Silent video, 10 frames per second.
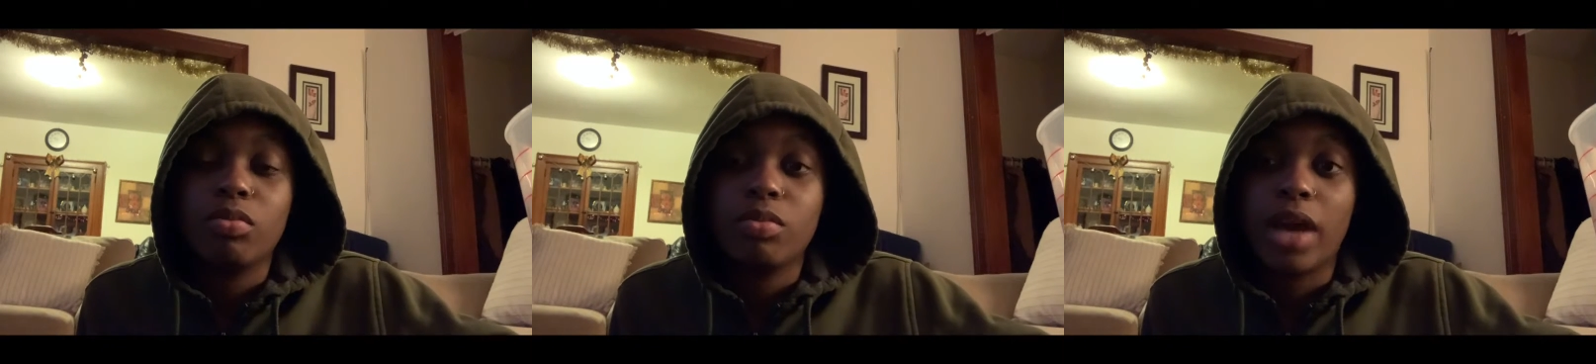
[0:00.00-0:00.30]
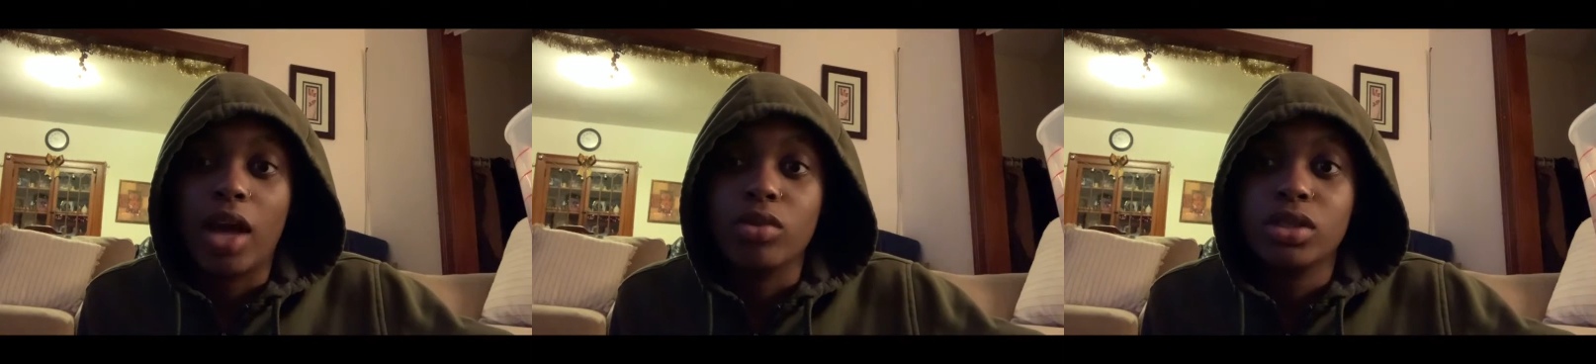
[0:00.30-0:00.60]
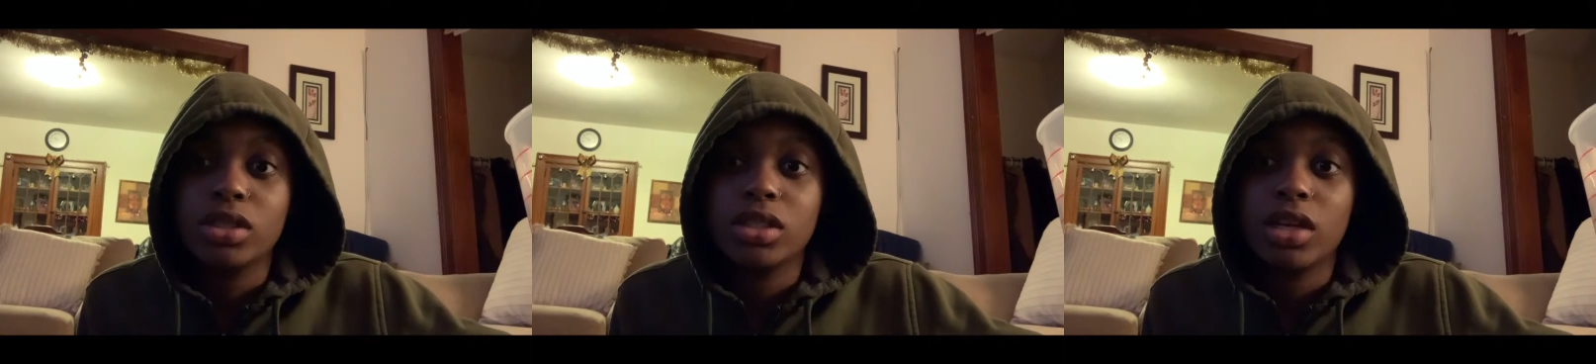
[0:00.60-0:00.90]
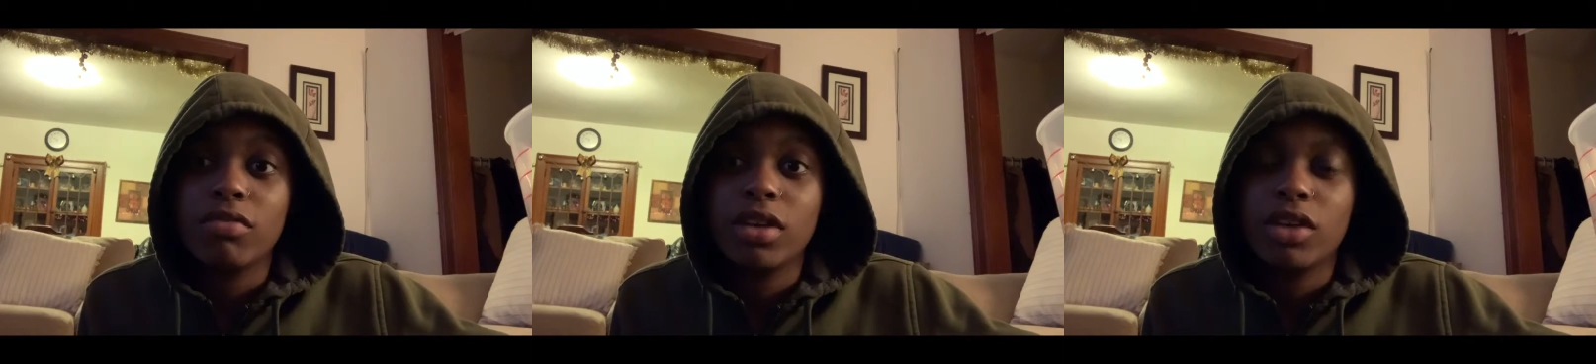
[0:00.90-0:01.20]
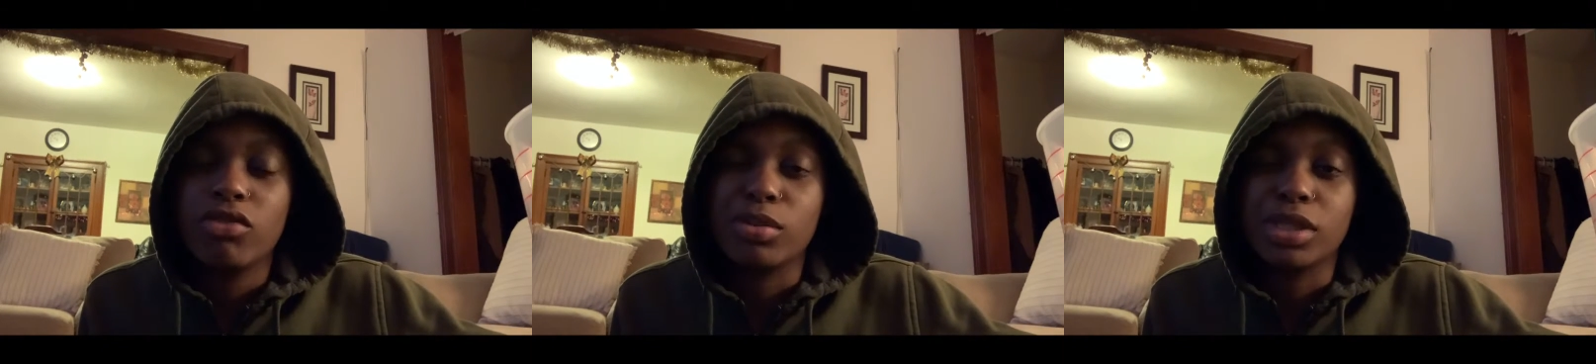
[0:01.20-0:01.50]
pounds of
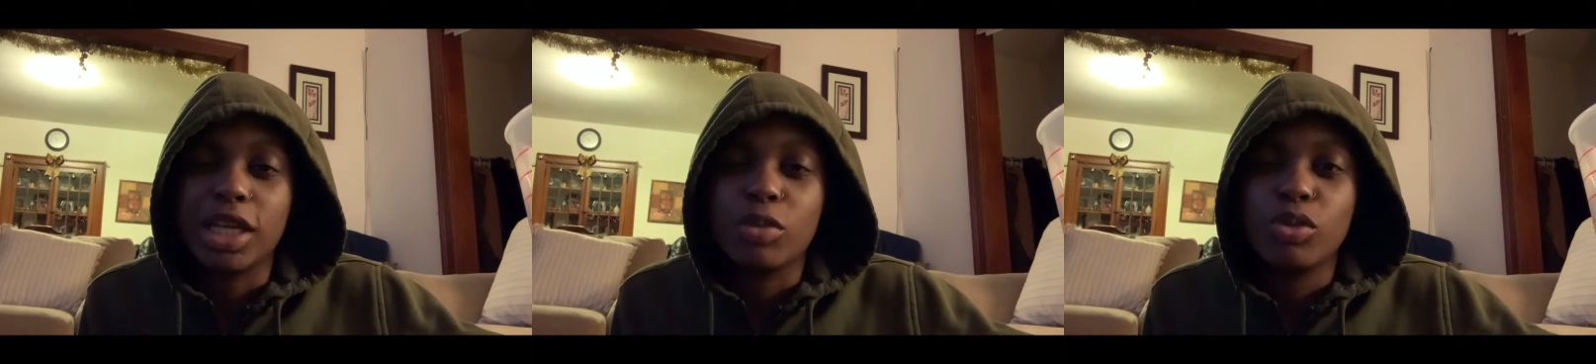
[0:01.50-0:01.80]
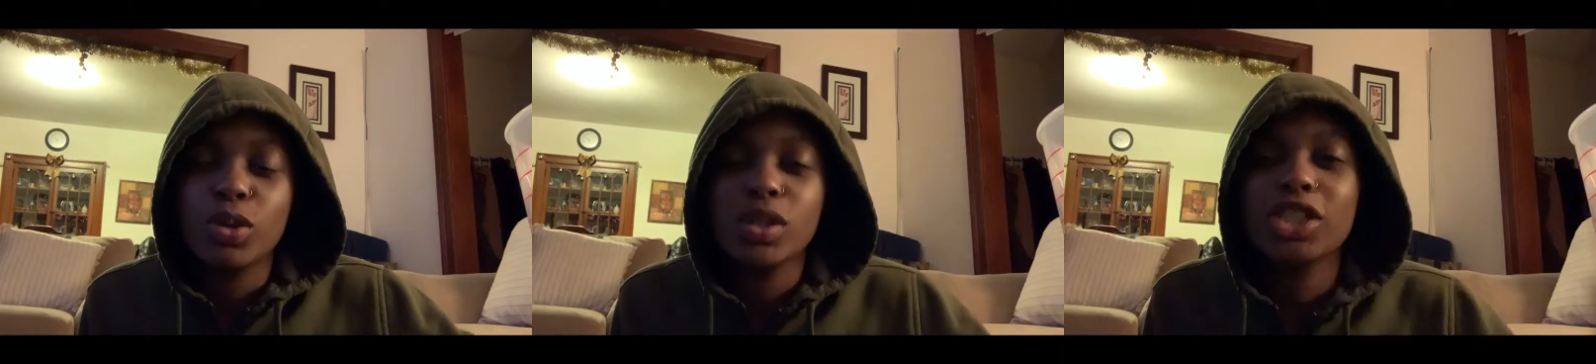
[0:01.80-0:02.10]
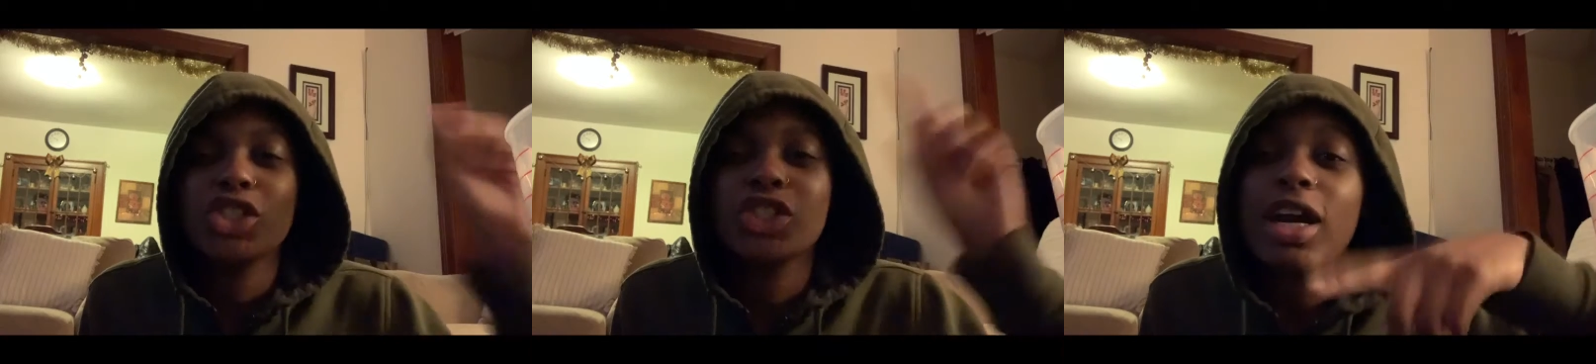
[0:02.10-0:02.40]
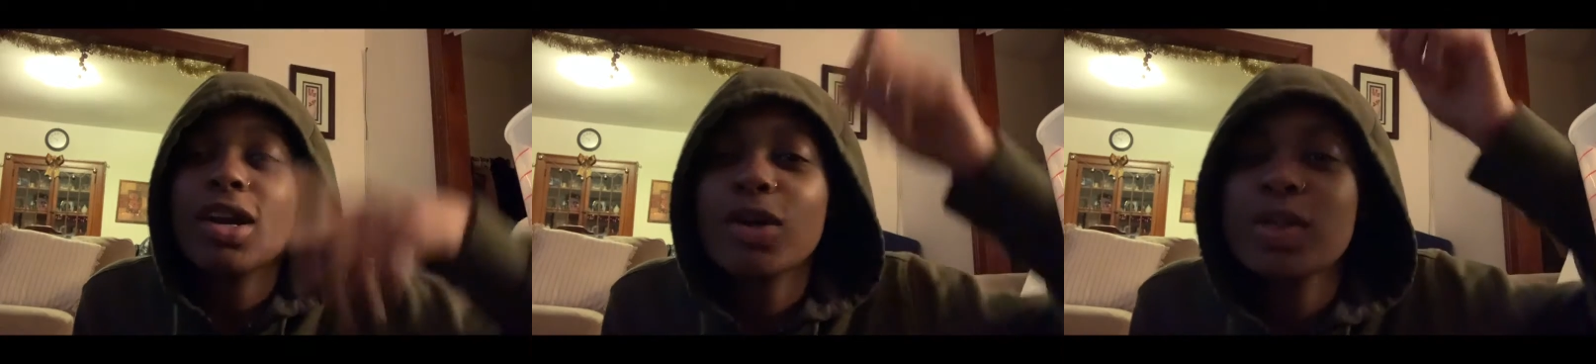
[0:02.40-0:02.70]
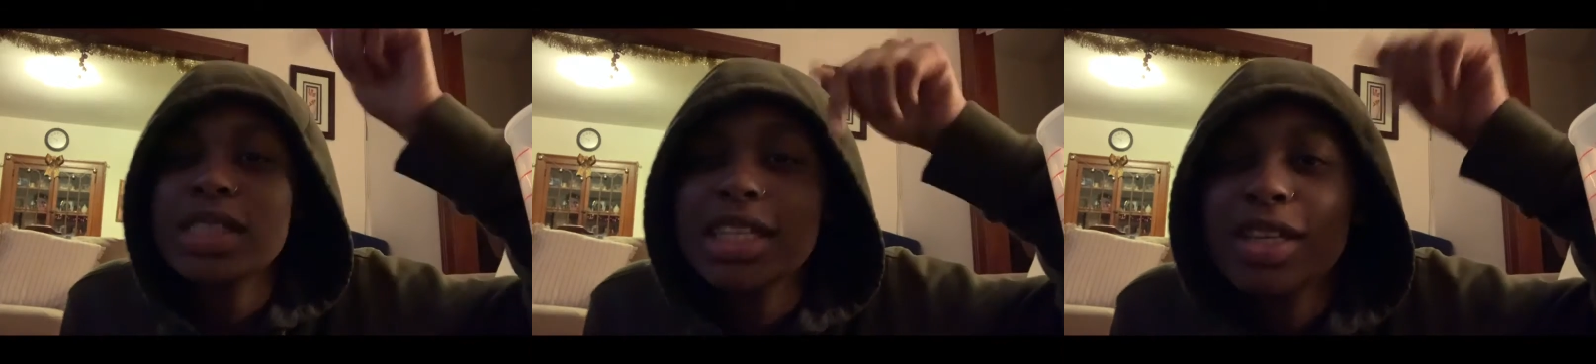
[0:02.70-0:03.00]
it from Staples. Shout
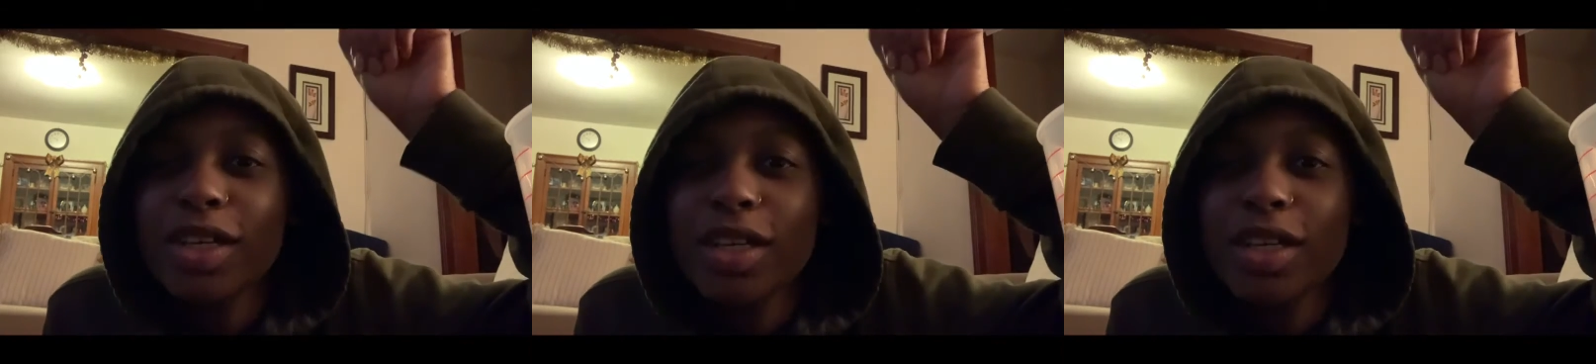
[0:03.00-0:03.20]
out to the